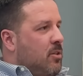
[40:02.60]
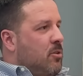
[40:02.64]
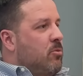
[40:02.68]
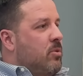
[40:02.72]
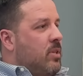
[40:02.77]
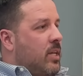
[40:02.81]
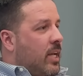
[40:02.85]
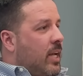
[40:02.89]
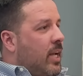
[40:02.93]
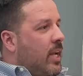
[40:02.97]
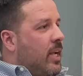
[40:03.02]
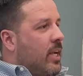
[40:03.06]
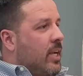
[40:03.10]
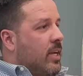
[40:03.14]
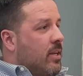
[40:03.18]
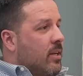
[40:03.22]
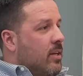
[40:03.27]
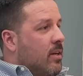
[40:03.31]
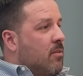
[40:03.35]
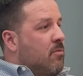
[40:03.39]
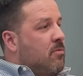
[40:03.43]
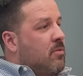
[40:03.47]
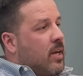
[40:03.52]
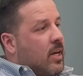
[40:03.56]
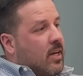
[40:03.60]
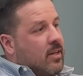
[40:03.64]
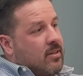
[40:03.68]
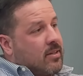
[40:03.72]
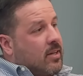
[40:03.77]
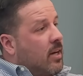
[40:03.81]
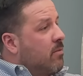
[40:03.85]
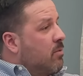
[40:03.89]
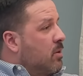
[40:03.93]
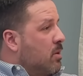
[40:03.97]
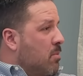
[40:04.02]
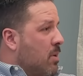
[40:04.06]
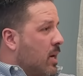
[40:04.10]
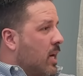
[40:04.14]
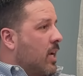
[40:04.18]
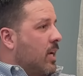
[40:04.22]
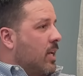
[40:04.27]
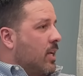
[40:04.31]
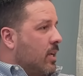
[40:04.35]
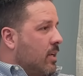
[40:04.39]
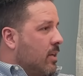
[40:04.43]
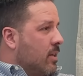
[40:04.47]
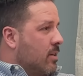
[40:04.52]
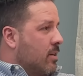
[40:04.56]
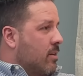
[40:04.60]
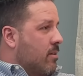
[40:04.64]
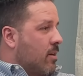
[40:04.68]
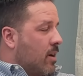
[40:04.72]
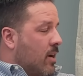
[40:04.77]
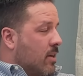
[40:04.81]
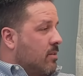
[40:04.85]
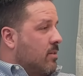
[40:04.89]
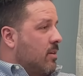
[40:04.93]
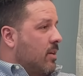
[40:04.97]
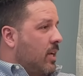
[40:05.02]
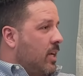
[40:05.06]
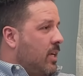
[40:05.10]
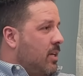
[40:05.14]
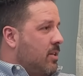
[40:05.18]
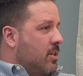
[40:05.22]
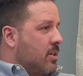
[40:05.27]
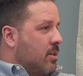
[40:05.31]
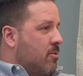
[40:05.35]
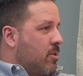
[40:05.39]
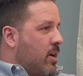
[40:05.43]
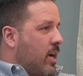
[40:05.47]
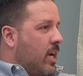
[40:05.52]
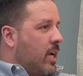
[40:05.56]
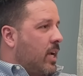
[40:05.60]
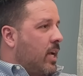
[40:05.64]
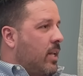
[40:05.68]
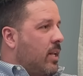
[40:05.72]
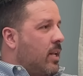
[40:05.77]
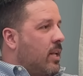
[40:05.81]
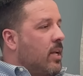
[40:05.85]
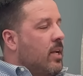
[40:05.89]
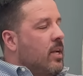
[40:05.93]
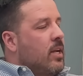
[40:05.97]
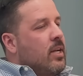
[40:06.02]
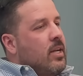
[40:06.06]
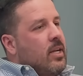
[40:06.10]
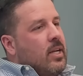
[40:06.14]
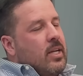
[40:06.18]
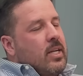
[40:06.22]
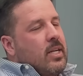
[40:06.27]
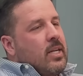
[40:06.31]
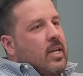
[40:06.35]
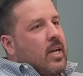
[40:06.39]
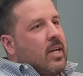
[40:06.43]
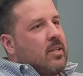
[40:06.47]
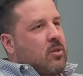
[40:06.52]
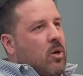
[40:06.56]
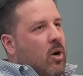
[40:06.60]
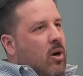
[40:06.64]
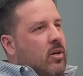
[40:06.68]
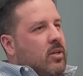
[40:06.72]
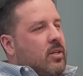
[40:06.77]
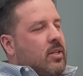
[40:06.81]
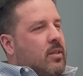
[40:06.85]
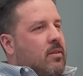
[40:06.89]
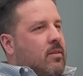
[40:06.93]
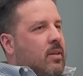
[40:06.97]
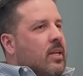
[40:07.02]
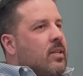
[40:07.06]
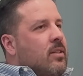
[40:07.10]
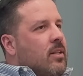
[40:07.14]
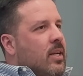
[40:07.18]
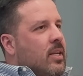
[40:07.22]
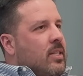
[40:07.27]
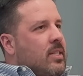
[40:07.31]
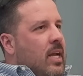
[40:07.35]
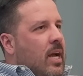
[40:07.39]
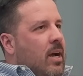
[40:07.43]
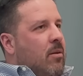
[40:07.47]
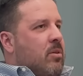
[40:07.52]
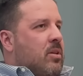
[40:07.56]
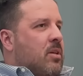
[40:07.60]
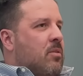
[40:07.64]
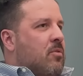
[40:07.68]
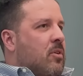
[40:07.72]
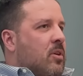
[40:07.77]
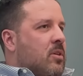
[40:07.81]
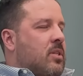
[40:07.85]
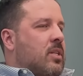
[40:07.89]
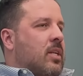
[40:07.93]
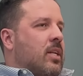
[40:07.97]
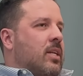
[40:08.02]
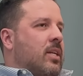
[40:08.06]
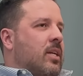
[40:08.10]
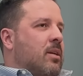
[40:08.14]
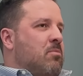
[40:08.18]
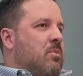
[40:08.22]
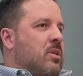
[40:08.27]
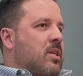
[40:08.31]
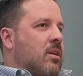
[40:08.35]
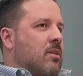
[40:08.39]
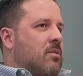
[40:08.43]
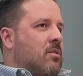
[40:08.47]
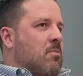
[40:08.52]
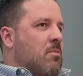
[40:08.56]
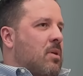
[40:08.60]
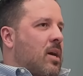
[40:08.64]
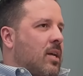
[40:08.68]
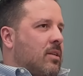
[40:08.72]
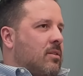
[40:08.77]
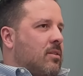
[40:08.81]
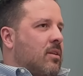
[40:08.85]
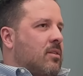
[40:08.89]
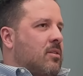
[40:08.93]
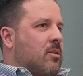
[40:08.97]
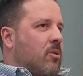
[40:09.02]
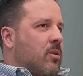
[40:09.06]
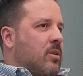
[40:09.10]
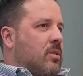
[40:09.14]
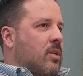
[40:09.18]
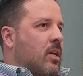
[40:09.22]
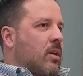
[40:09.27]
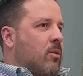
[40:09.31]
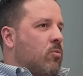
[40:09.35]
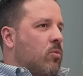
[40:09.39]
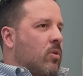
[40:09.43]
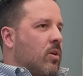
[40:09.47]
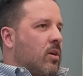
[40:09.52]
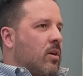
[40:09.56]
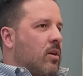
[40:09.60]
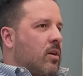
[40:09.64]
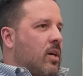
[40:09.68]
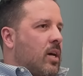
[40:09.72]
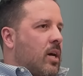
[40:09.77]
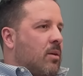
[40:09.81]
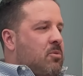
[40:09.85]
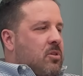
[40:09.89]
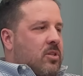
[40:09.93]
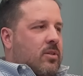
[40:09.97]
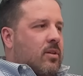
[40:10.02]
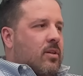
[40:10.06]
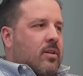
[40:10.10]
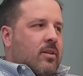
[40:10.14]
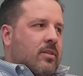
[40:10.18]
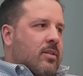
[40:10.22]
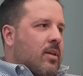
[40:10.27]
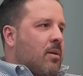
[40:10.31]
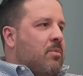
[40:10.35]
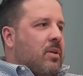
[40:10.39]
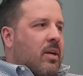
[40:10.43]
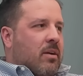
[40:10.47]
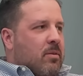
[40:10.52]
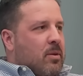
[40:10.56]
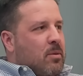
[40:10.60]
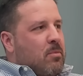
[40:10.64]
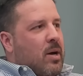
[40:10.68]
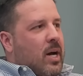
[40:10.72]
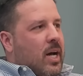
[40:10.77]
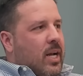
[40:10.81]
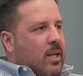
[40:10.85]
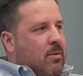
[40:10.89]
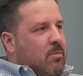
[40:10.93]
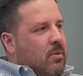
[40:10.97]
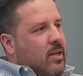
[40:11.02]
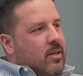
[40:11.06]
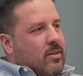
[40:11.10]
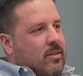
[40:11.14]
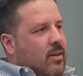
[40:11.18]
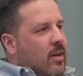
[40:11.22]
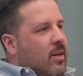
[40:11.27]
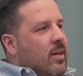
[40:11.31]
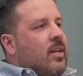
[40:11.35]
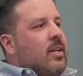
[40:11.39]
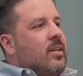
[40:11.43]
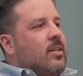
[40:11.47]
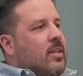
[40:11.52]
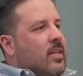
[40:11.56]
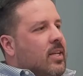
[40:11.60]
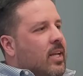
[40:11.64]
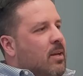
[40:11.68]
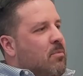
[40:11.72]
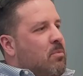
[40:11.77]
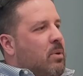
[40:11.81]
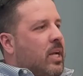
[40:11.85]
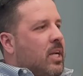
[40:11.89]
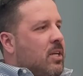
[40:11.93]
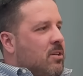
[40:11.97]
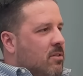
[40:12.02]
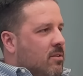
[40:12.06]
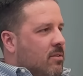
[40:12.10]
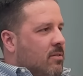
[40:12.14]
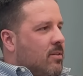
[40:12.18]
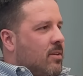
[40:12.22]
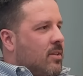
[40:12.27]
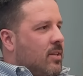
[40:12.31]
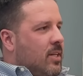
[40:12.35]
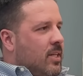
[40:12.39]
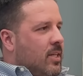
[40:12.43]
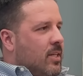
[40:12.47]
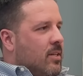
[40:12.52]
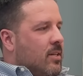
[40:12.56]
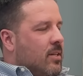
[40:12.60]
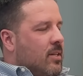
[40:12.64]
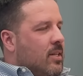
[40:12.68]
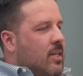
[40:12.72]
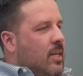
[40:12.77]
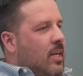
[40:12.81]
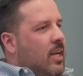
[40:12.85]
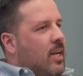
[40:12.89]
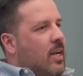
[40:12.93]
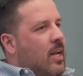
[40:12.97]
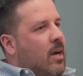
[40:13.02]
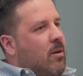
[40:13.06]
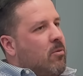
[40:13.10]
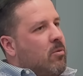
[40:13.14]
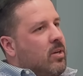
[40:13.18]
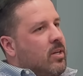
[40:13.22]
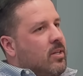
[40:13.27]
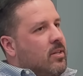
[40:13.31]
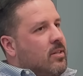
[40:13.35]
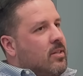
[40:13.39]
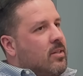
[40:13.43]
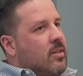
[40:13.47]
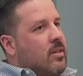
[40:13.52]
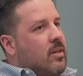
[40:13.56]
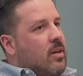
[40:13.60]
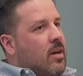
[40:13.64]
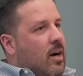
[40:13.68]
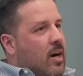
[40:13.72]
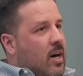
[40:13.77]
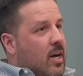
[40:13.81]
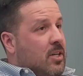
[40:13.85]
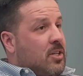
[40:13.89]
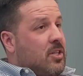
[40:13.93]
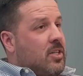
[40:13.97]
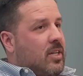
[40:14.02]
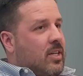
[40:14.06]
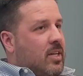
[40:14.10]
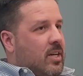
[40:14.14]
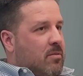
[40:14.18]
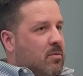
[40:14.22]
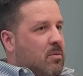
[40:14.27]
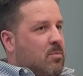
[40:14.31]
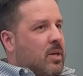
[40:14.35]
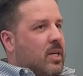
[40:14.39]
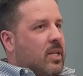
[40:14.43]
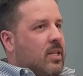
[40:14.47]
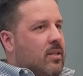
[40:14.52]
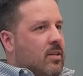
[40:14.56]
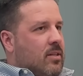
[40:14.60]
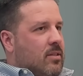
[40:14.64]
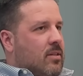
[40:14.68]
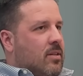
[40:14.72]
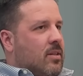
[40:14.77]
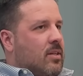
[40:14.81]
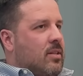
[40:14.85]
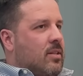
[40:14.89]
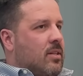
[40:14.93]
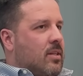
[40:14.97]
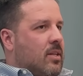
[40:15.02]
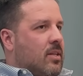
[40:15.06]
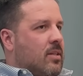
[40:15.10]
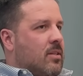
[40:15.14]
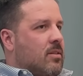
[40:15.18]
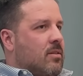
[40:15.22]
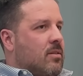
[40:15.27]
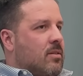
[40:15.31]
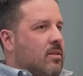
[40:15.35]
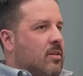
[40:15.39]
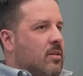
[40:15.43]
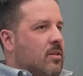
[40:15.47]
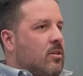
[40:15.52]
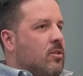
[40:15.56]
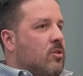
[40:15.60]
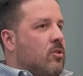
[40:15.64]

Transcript: you take affects everybody across the nation. And it's hard to think like that when you're first getting in, because the mindset's always like, well, I'm just going to accept everybody because I need to get patients in here. And I would caution everybody listening to this,